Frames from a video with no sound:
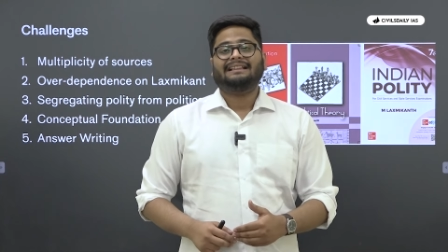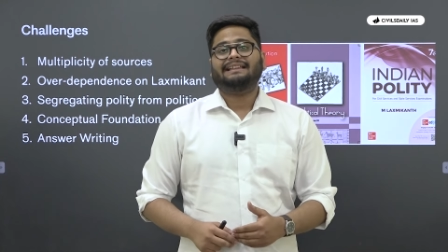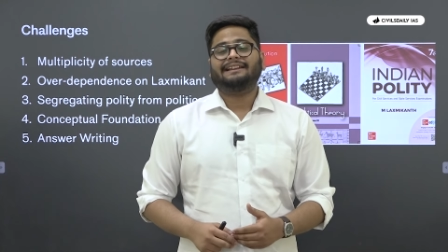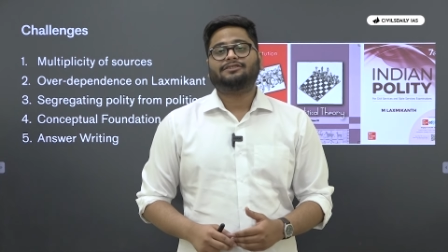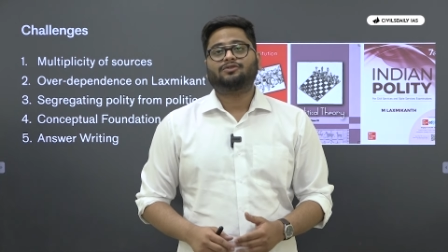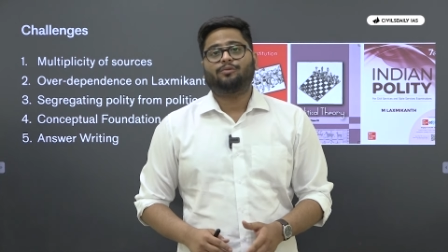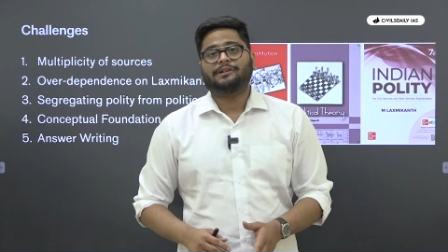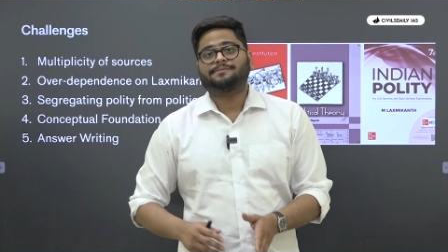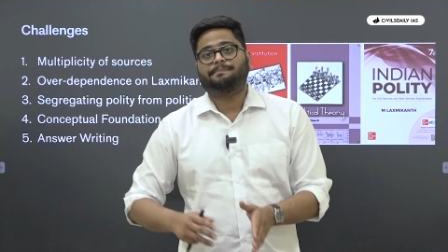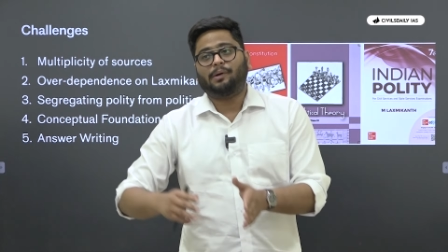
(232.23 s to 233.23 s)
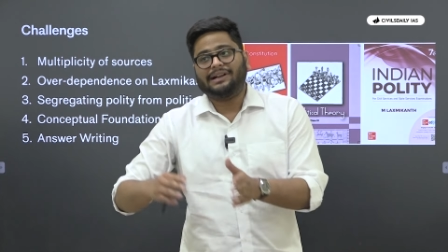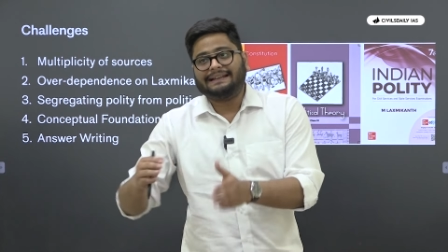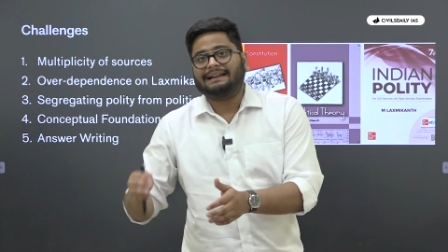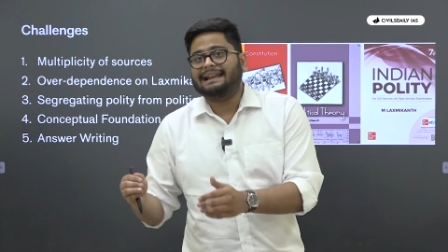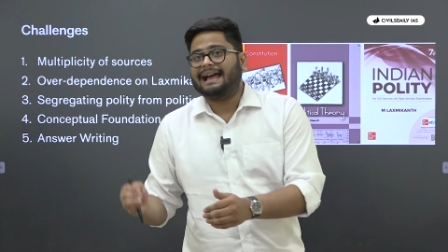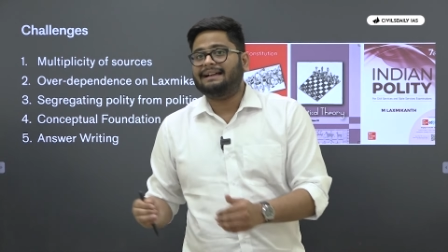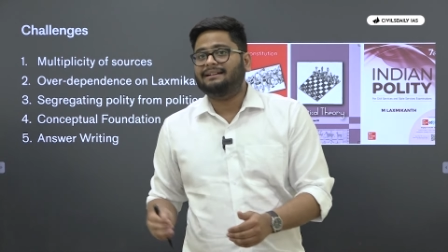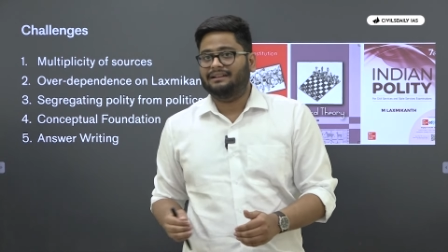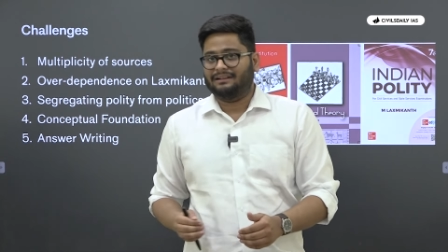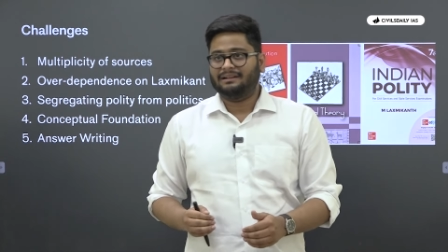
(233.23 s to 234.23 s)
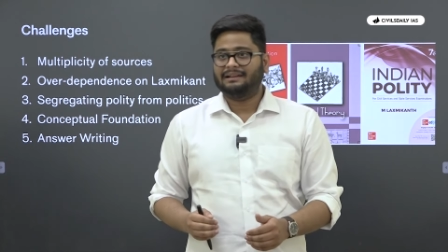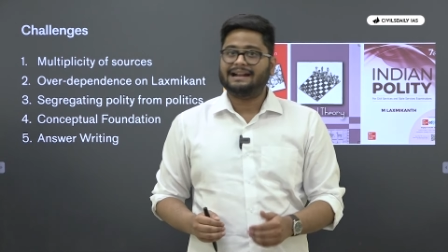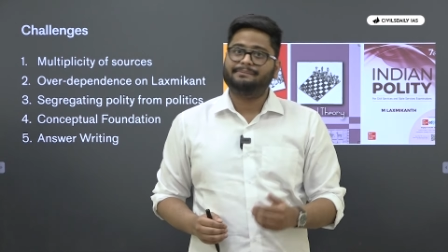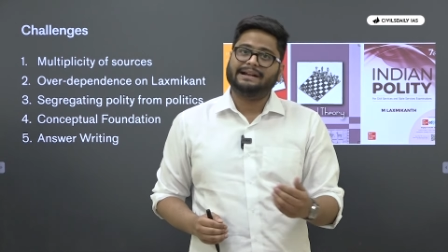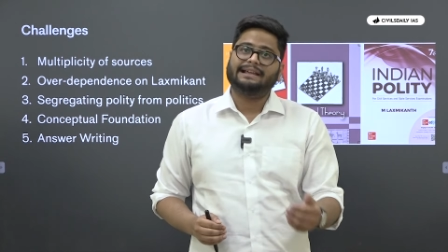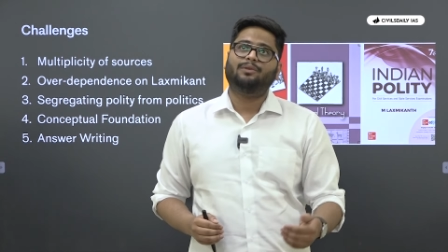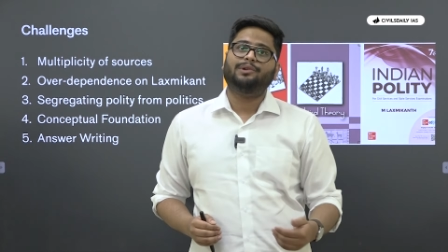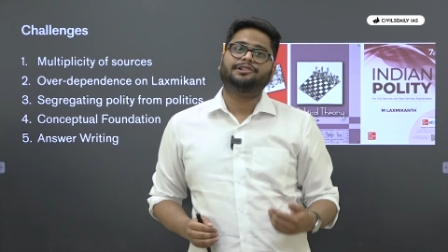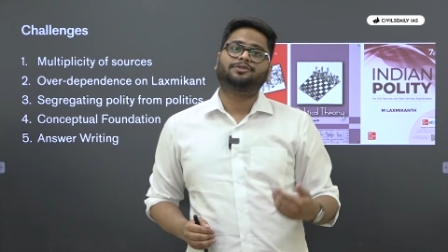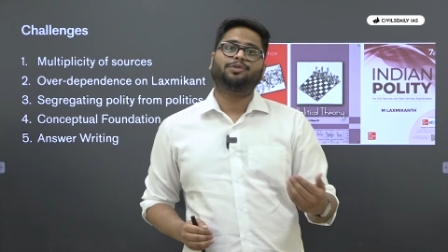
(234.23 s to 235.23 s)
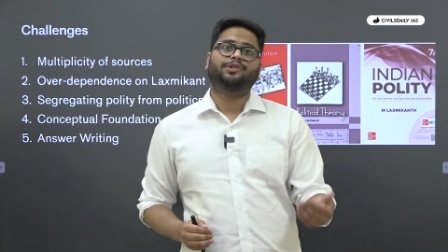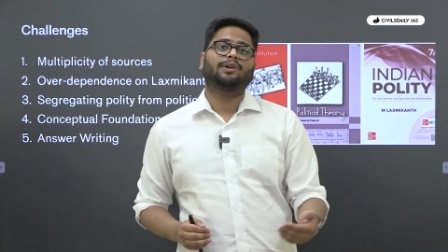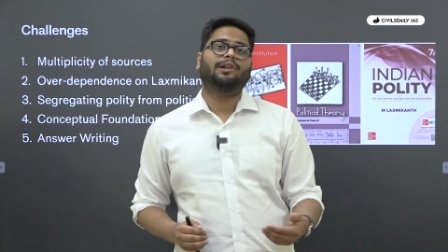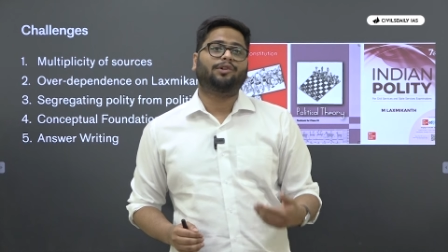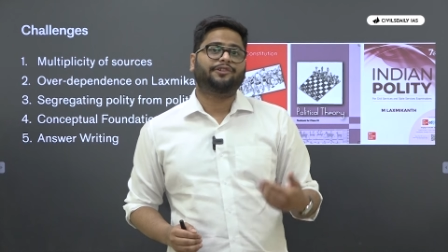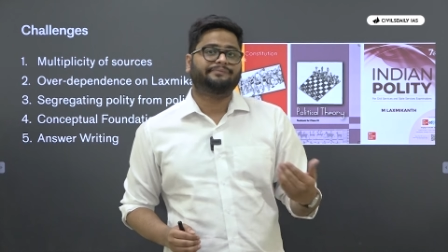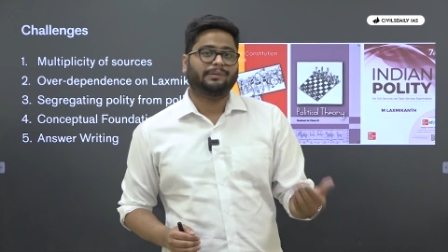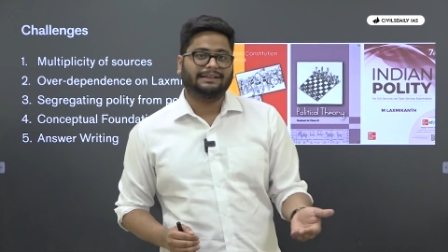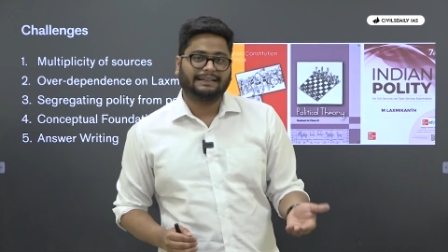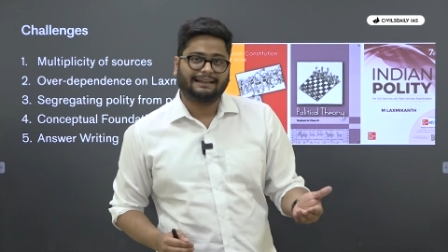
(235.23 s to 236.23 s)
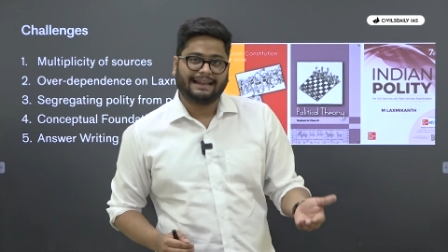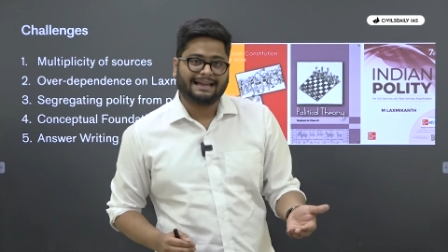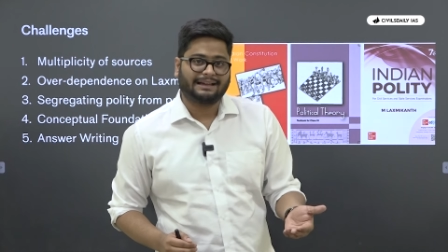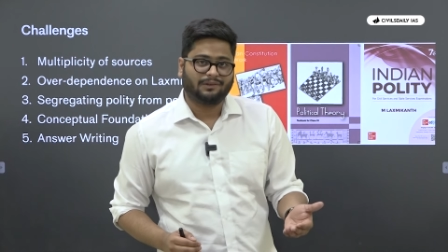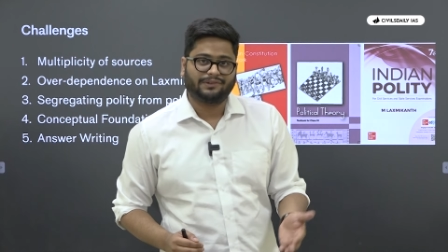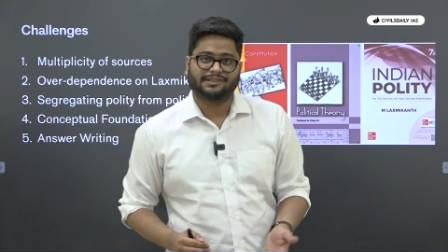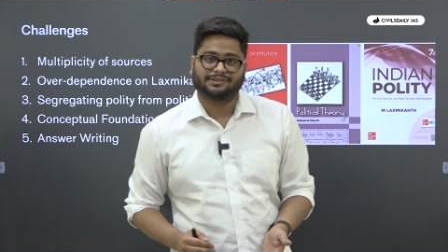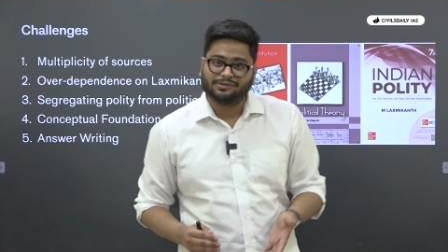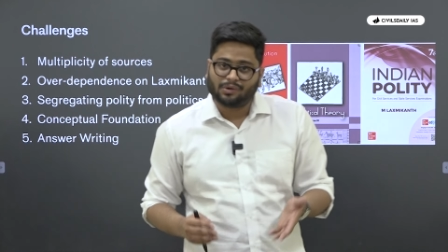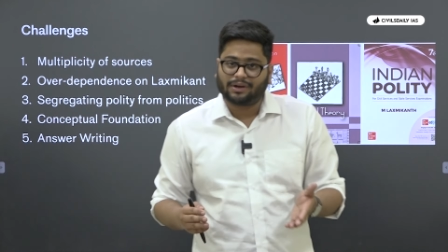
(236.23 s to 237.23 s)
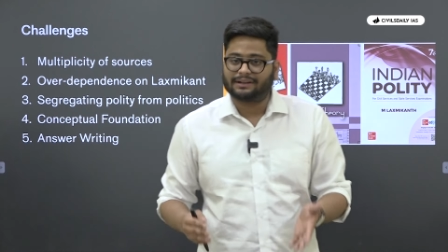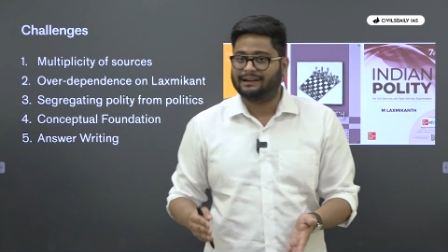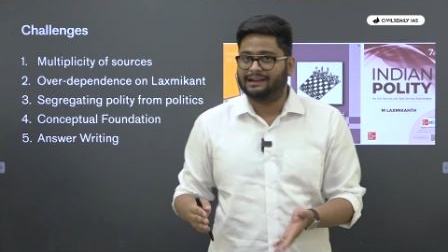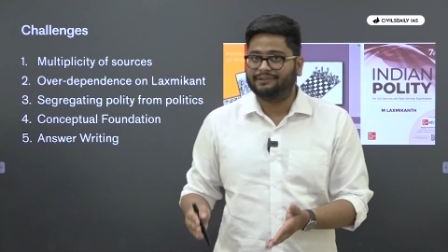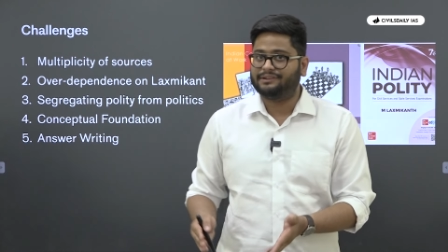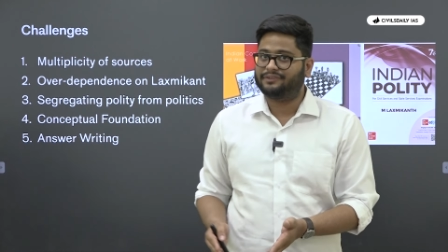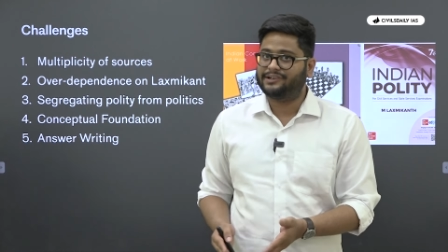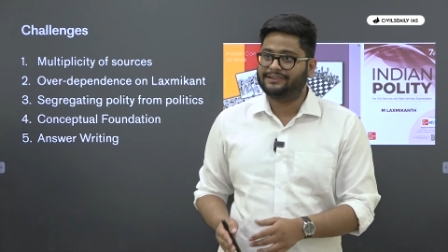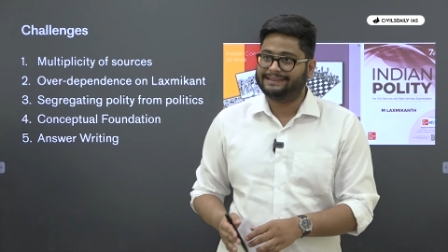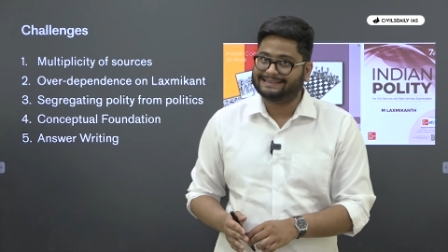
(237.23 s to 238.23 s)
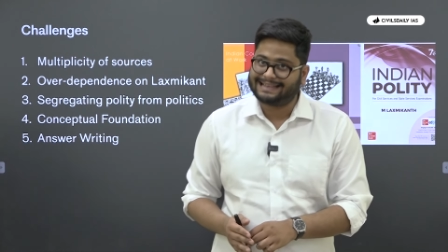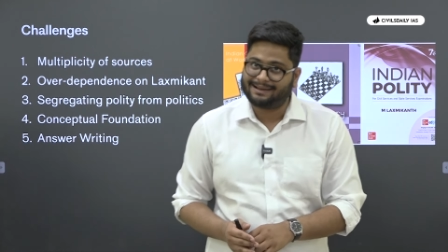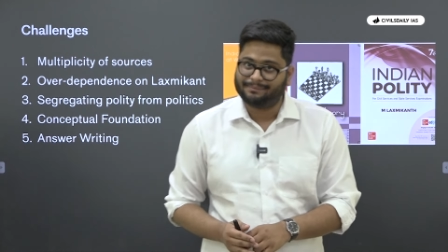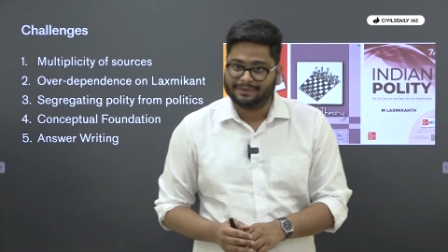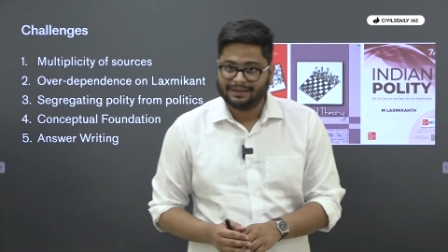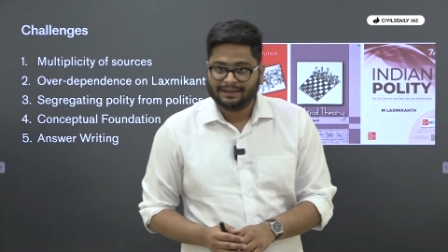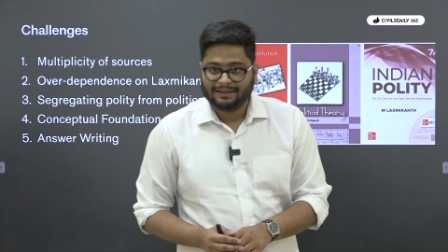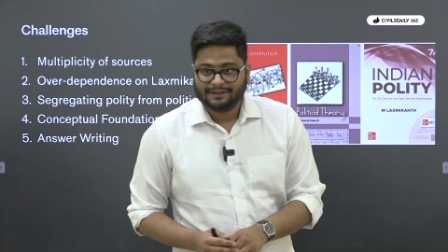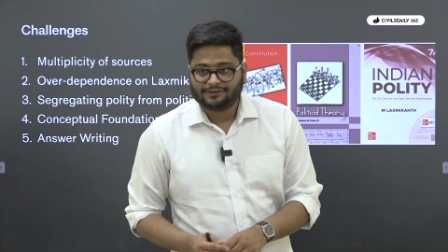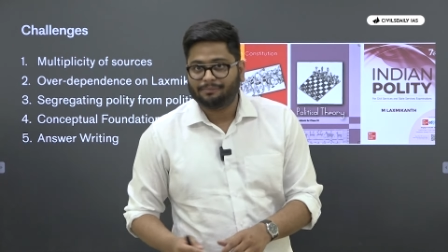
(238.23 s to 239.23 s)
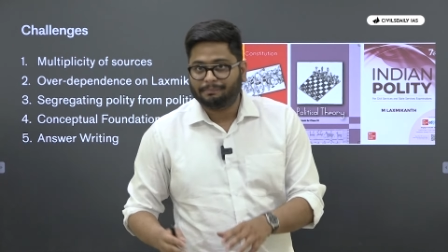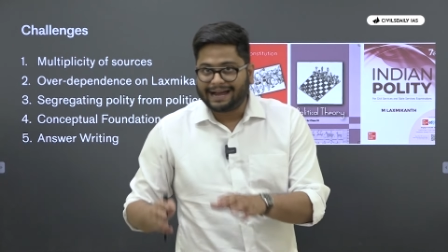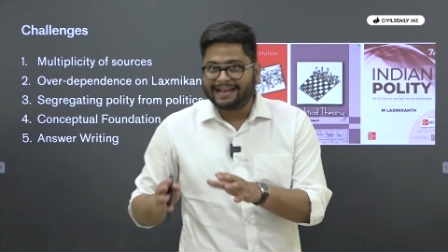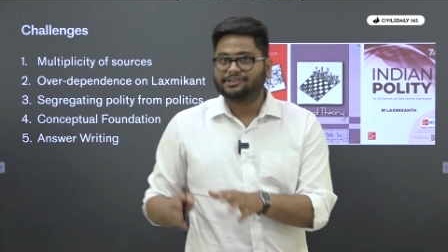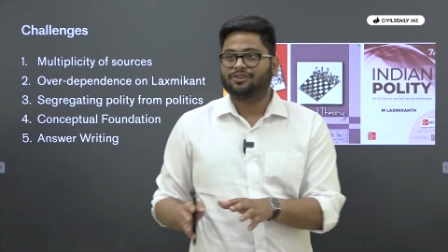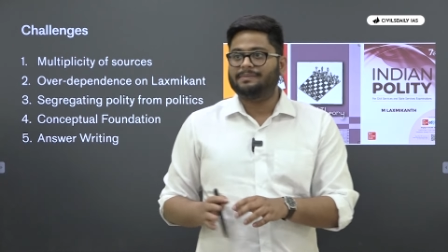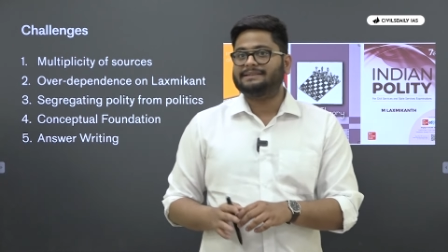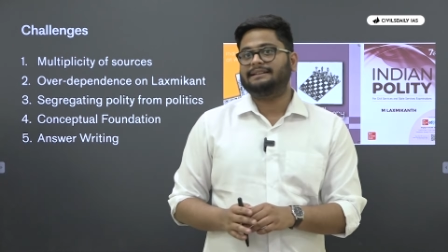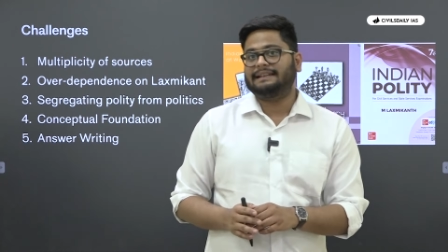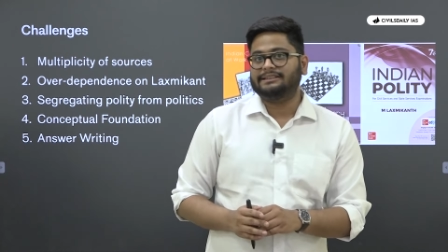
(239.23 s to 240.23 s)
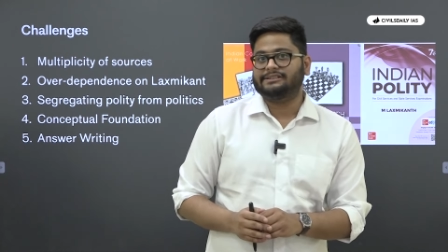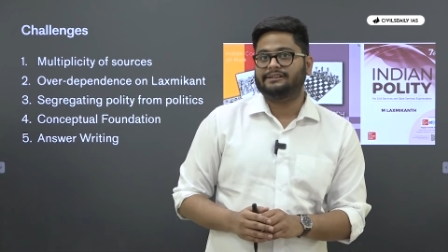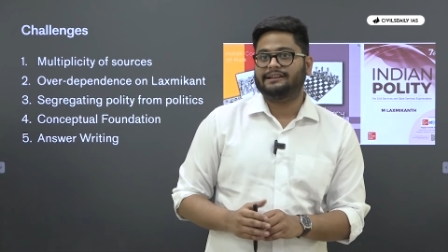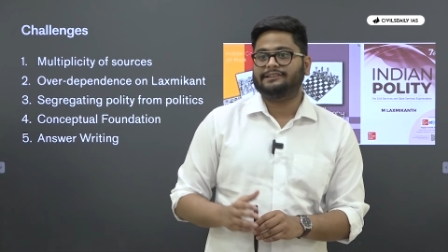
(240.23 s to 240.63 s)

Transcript: there is so much political angle and media will show you a lot of political angle which is not relevant for your exam. So my job as a teacher